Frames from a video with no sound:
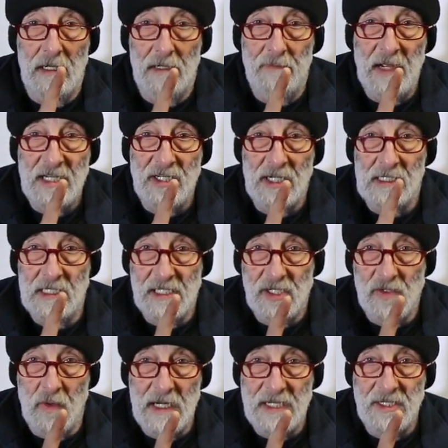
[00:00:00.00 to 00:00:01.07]
Basically, it's
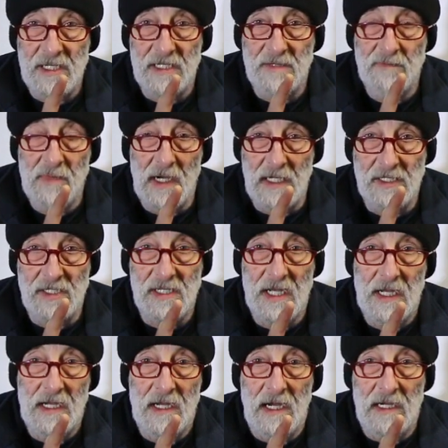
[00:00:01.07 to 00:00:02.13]
26 months,
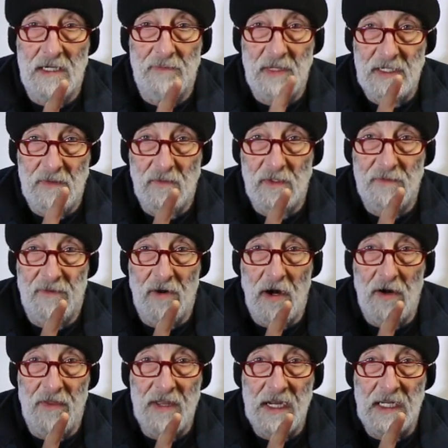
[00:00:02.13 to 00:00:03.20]
but for
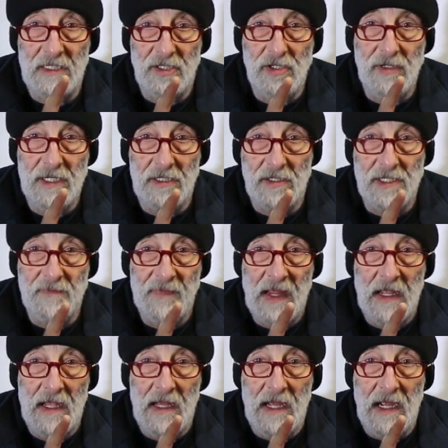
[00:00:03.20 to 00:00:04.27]
our thinking, 2 years.
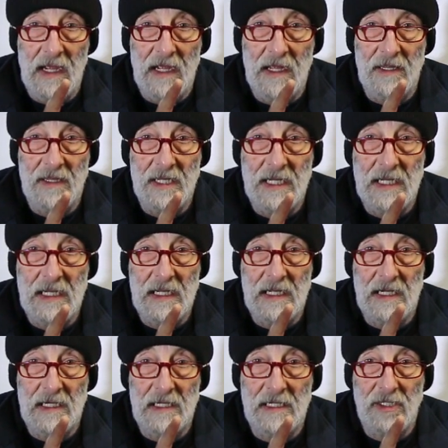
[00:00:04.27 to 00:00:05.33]
And the
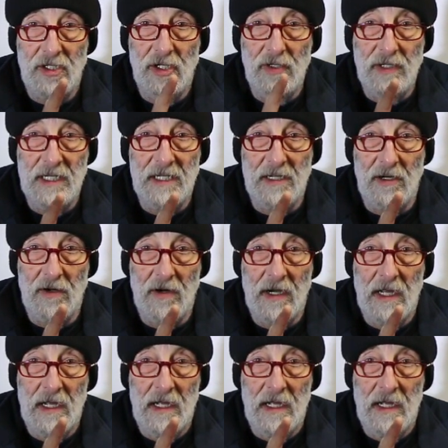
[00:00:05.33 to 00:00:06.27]
2-year